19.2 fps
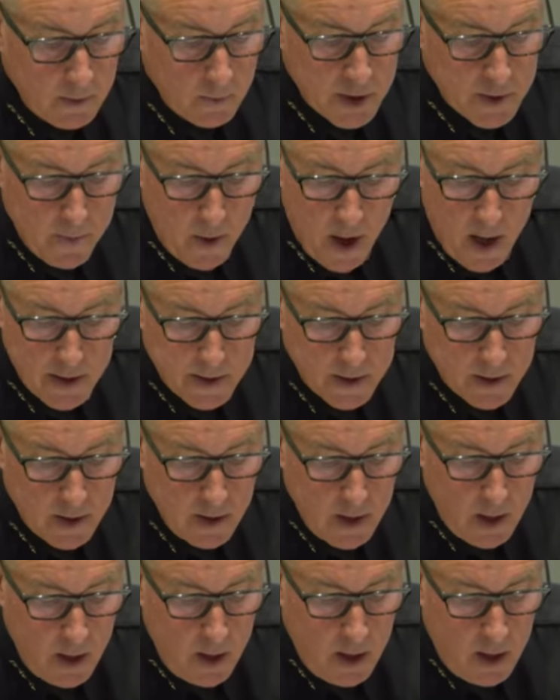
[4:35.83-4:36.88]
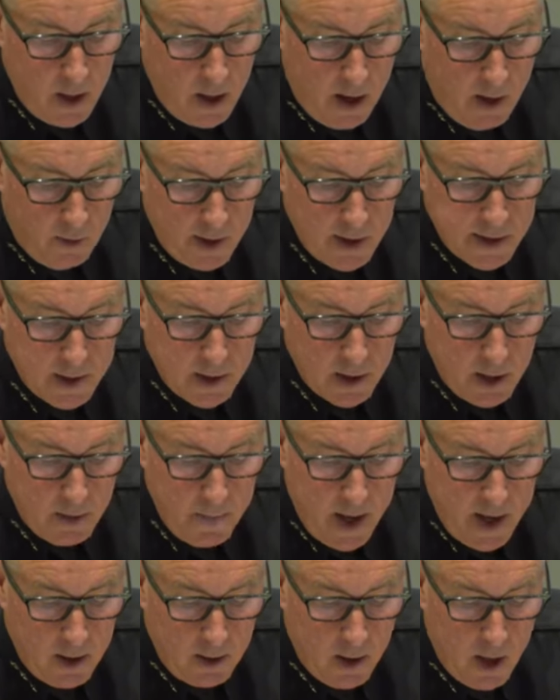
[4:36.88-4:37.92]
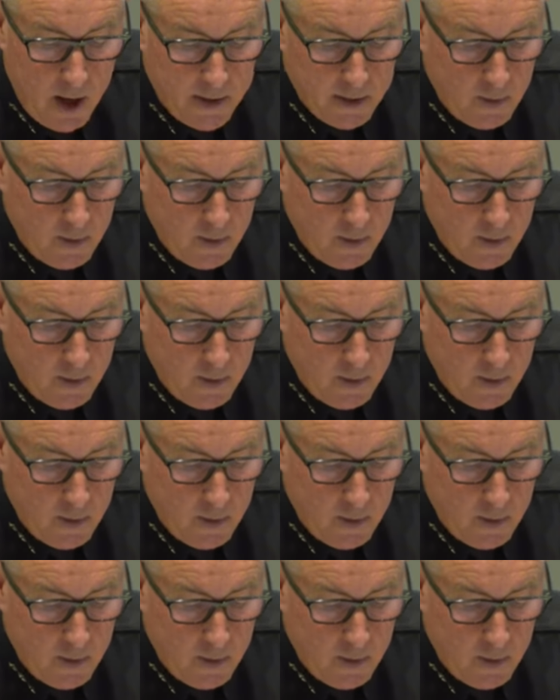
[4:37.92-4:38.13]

In response, our incident commander